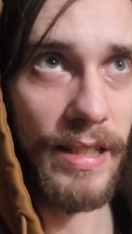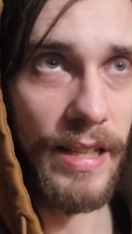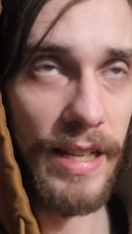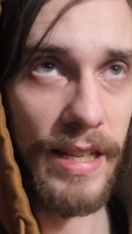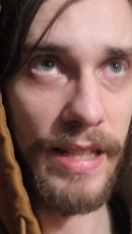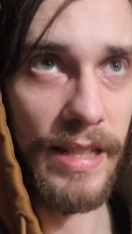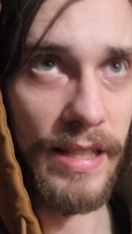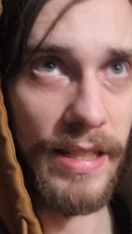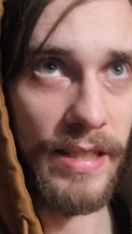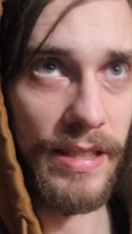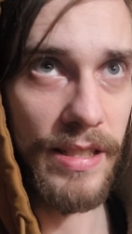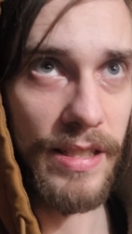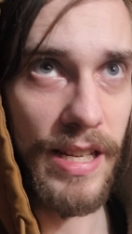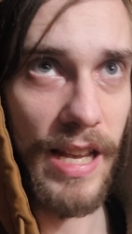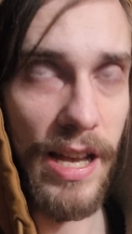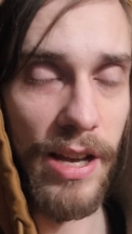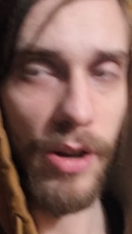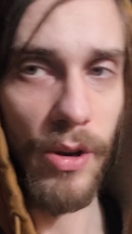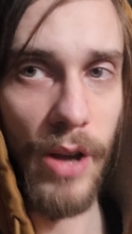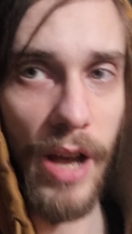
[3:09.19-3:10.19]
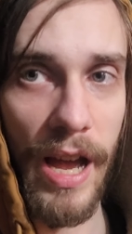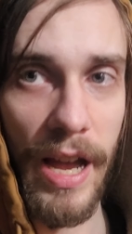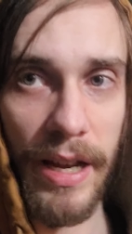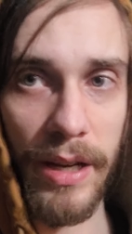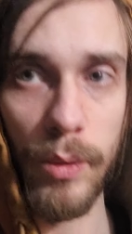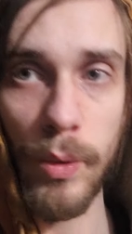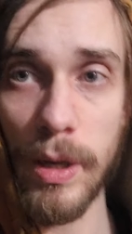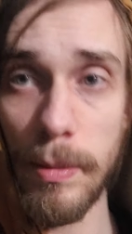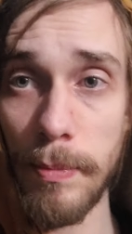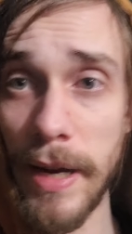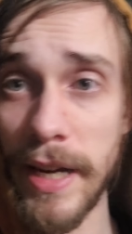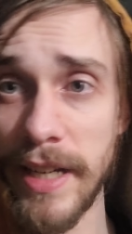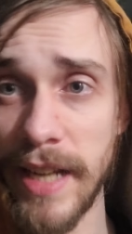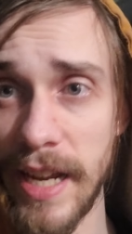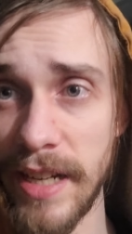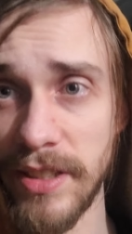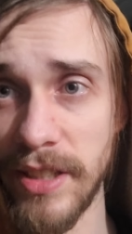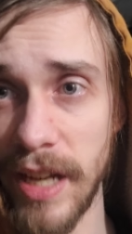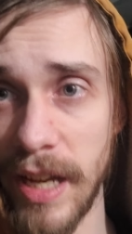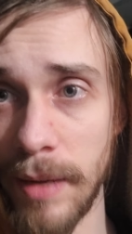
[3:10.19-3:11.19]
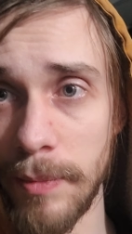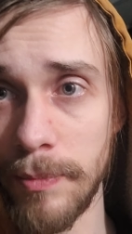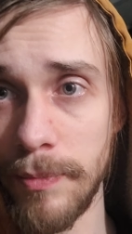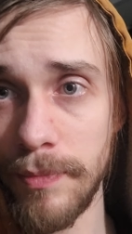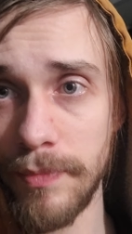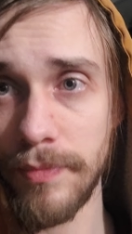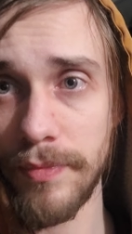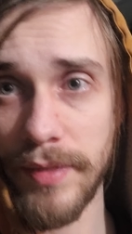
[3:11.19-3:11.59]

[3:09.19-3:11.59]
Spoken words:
is how I quit my day job